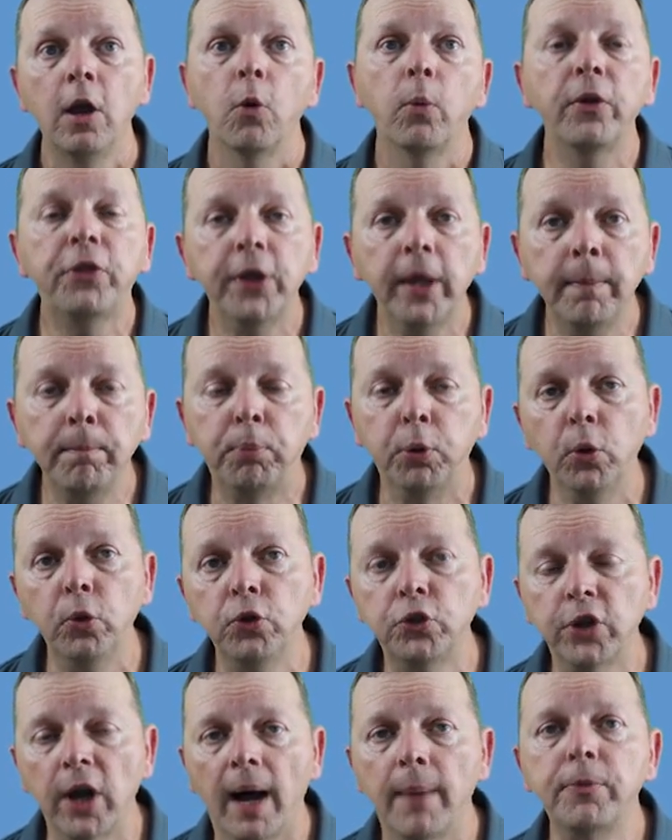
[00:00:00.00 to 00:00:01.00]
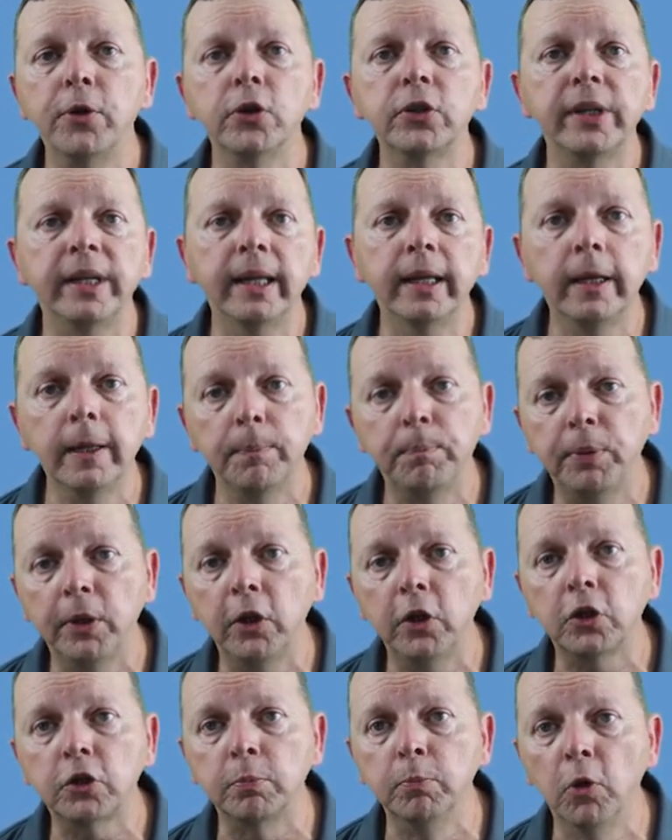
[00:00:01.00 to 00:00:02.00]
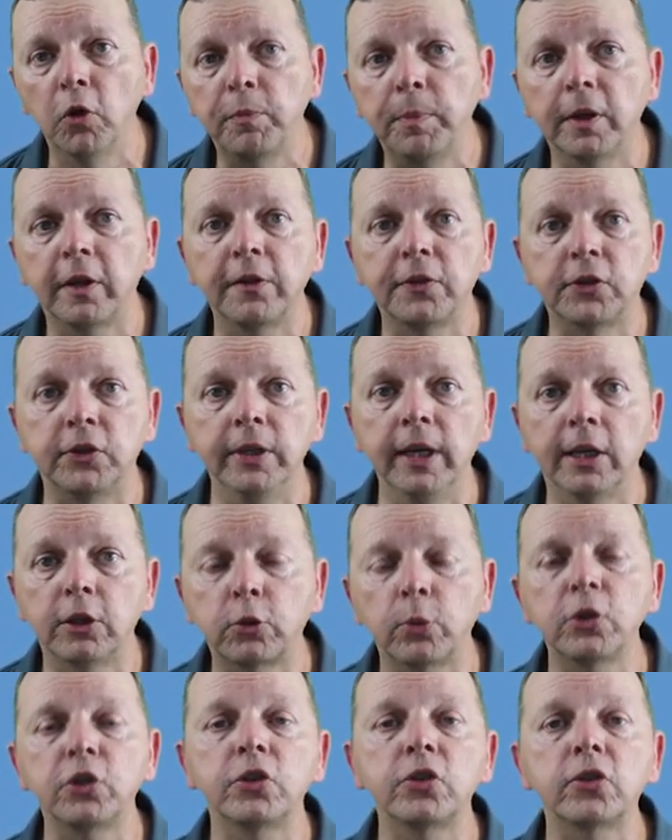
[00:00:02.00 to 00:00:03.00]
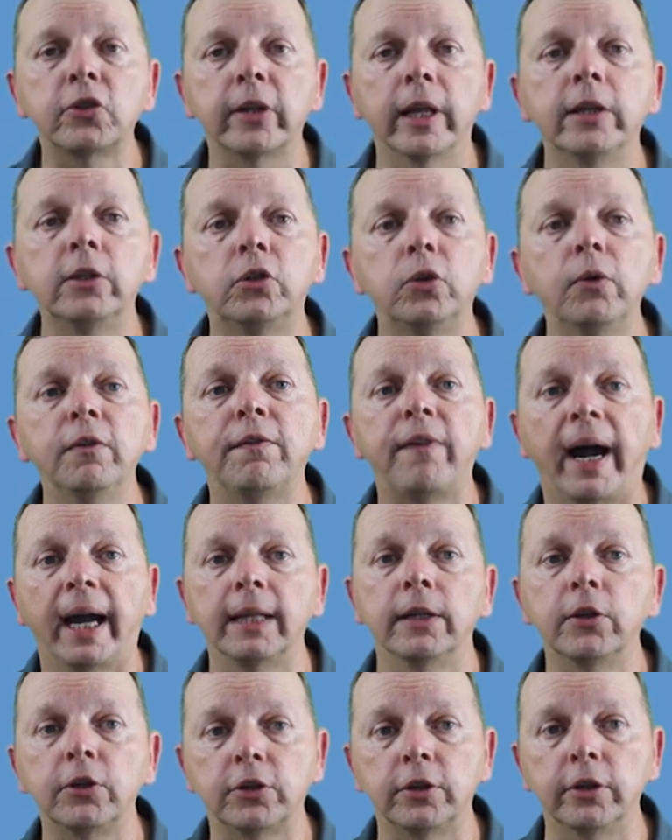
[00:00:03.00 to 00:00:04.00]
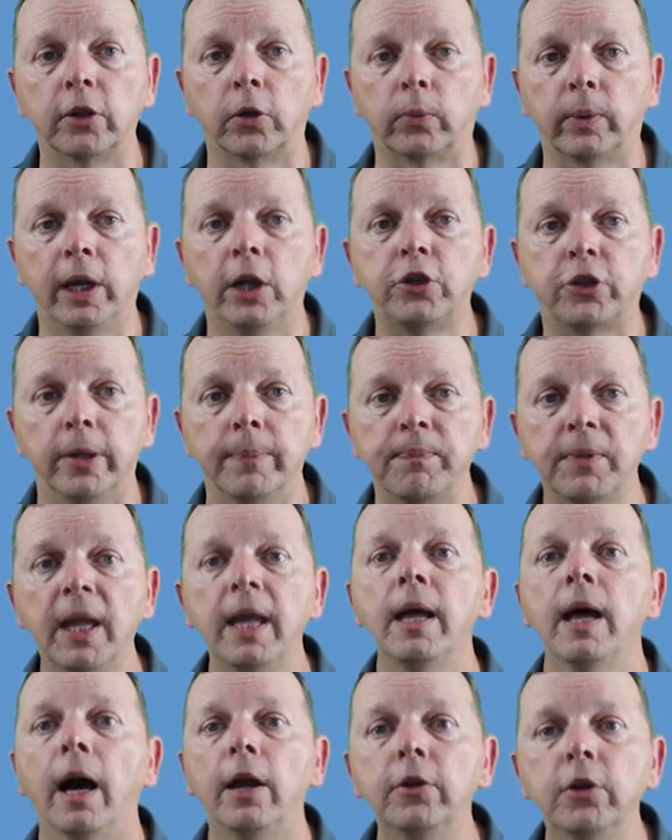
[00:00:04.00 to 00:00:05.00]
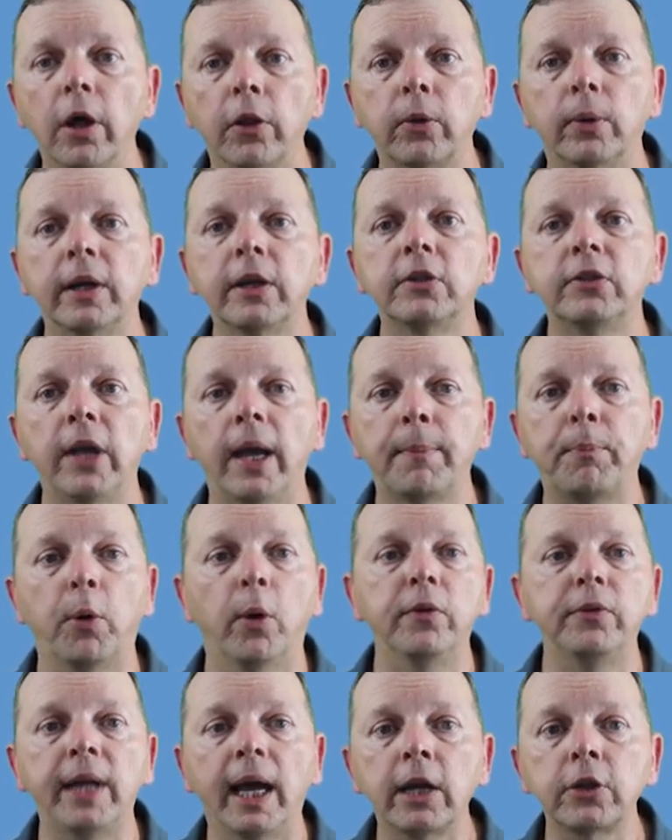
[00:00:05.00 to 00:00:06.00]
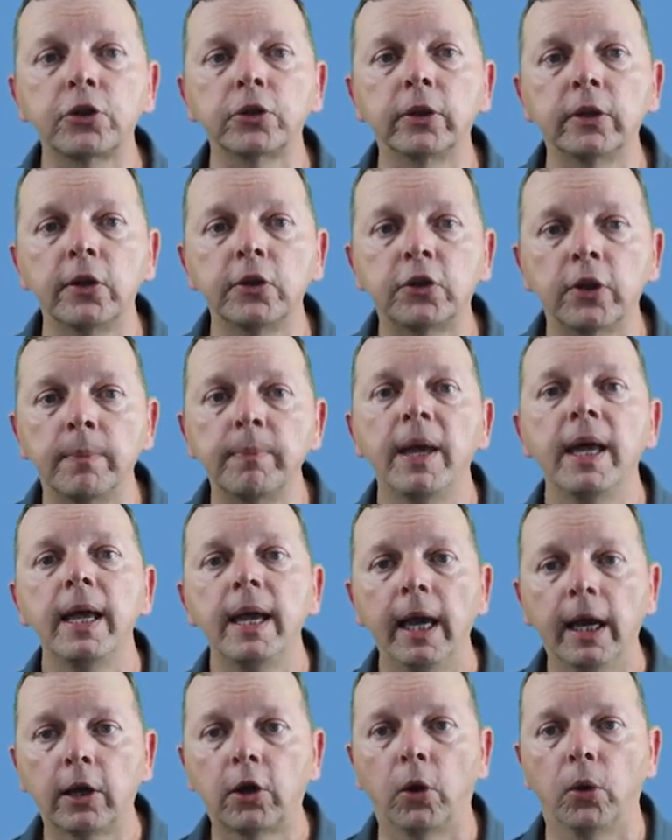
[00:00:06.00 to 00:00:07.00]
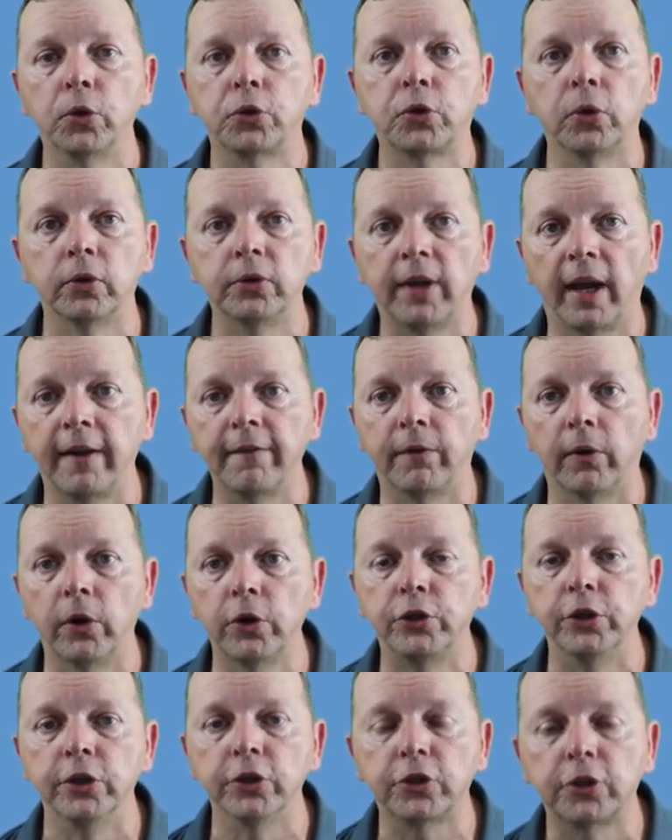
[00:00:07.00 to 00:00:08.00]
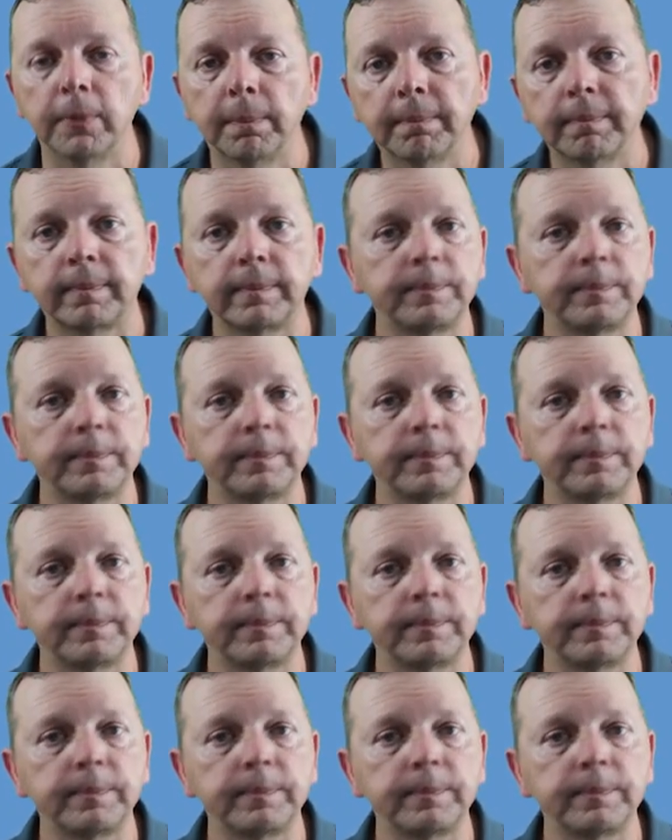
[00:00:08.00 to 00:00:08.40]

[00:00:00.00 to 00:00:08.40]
Within Punjab, there's an independence movement of Sikhs which has led to violence in the region, another example of nationalism and cultural divergence.